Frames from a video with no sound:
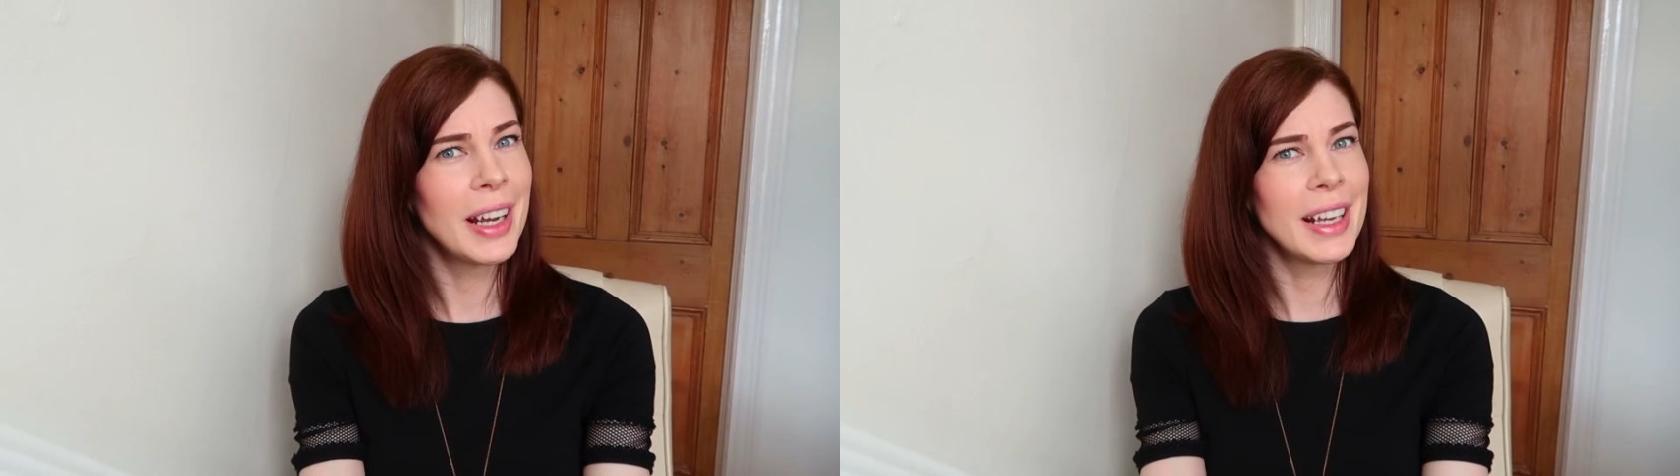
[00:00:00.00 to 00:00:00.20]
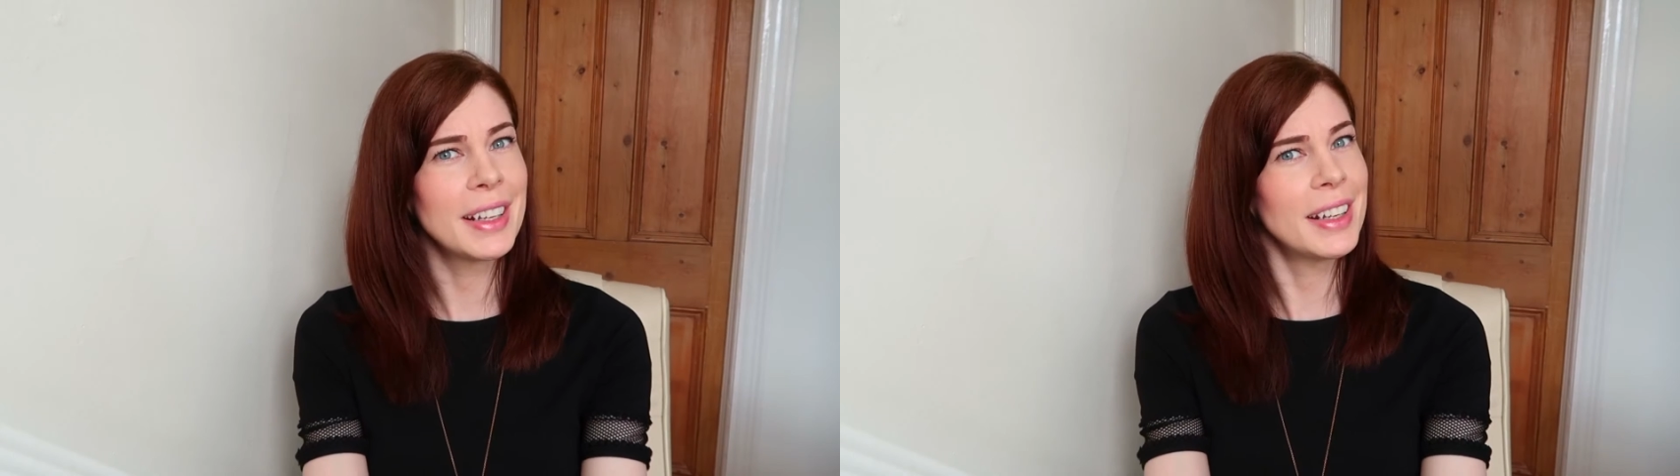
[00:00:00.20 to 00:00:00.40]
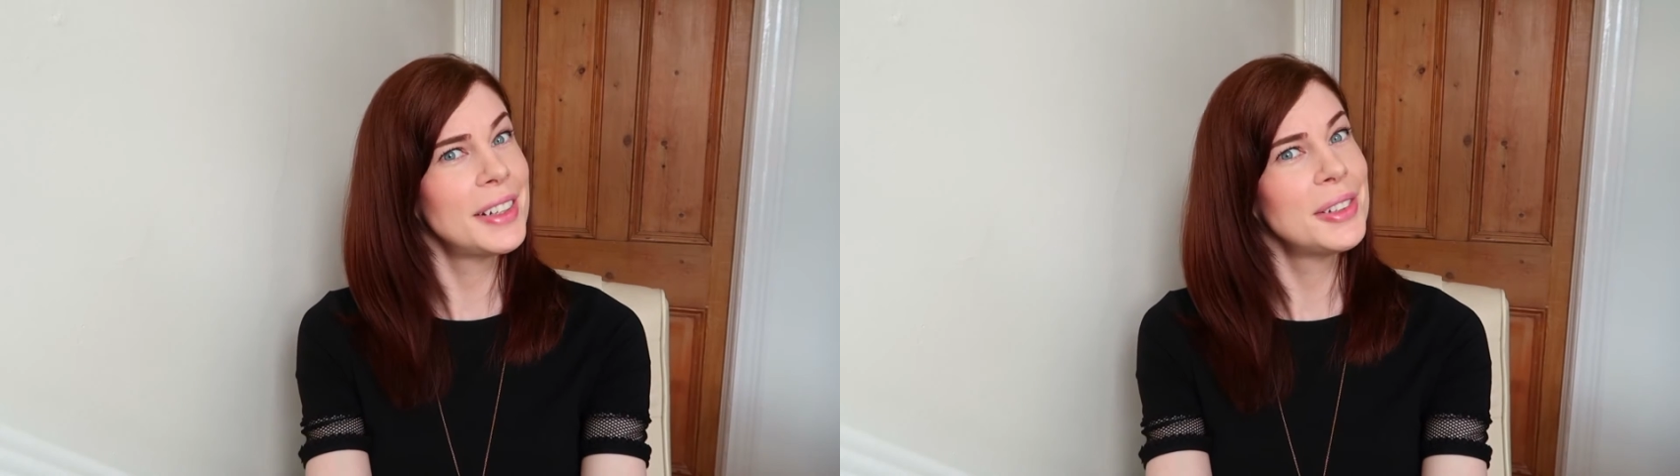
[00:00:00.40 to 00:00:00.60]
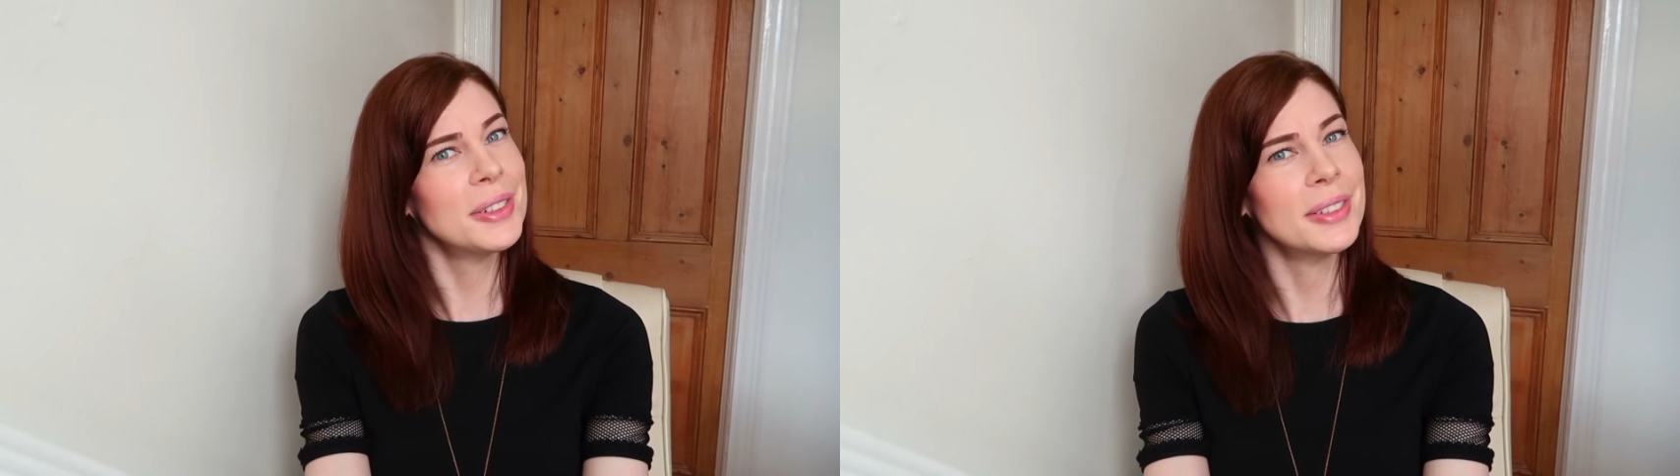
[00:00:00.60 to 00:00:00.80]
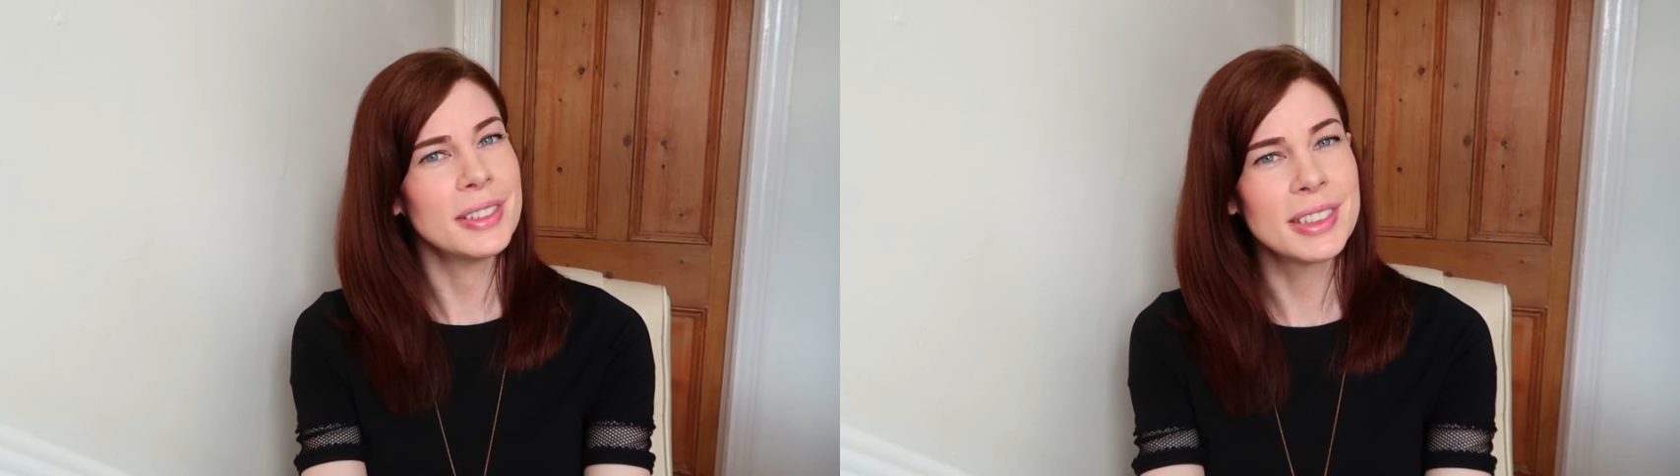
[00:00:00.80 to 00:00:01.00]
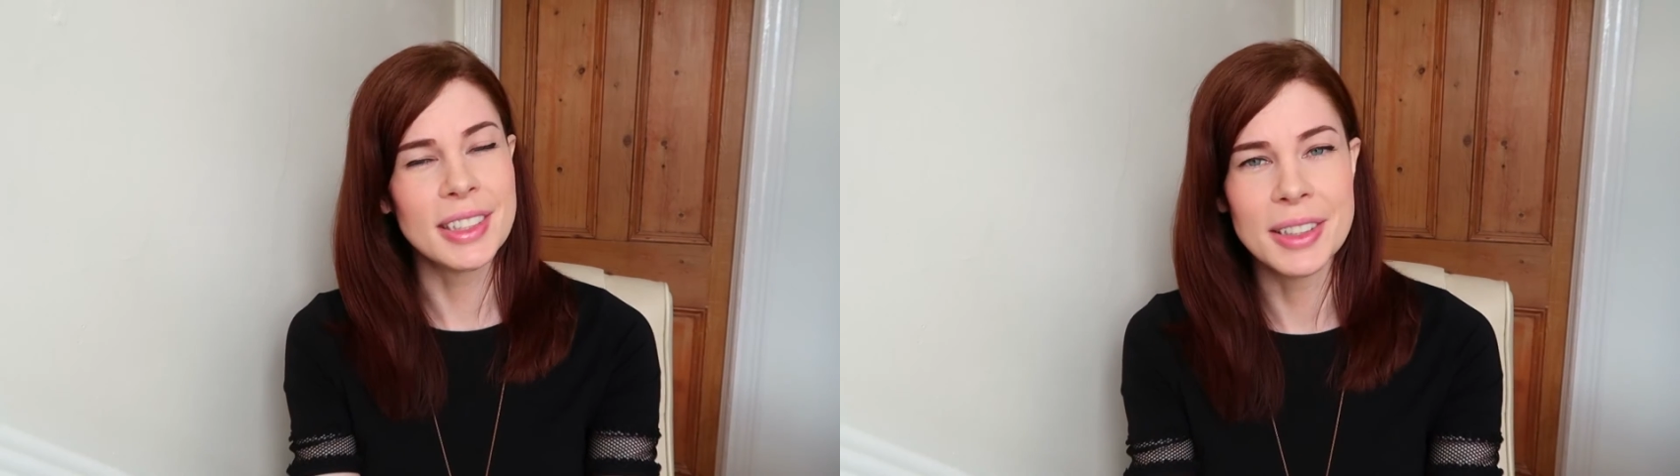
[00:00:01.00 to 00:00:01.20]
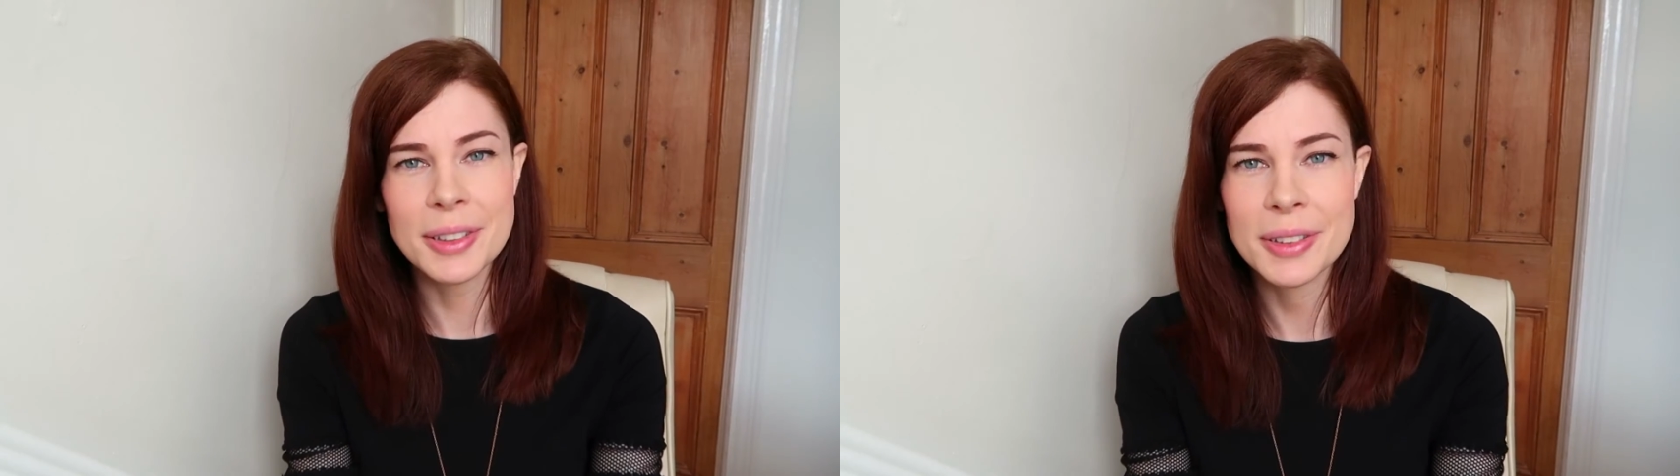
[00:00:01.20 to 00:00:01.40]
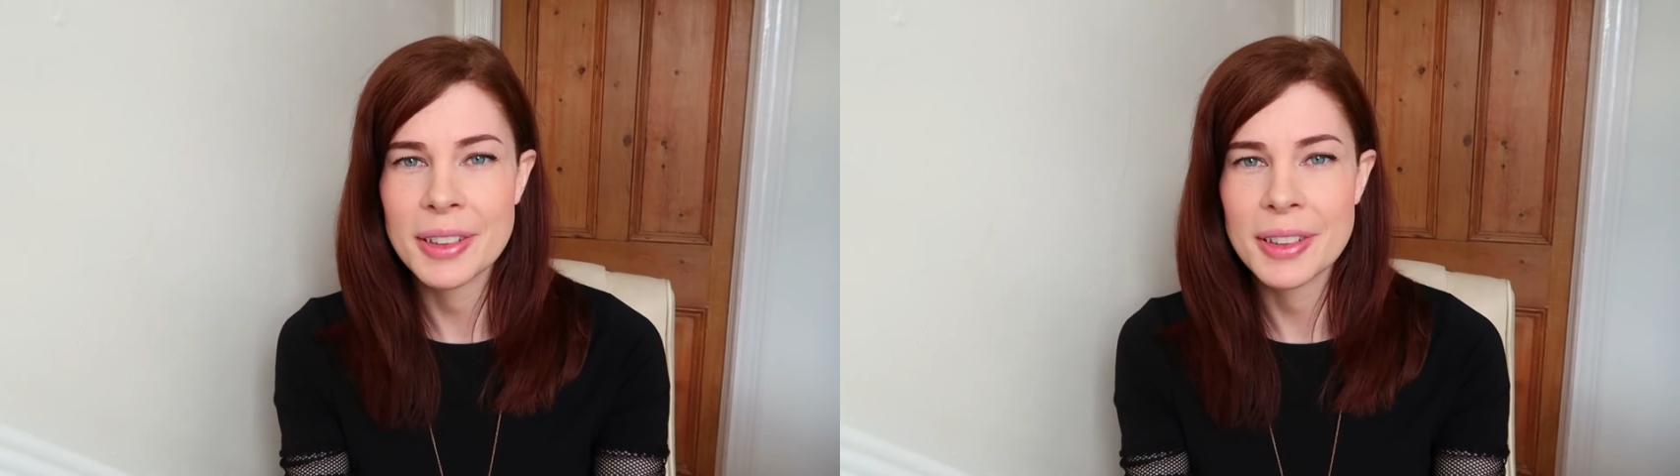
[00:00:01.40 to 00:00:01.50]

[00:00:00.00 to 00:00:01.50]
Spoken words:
and Lidl, so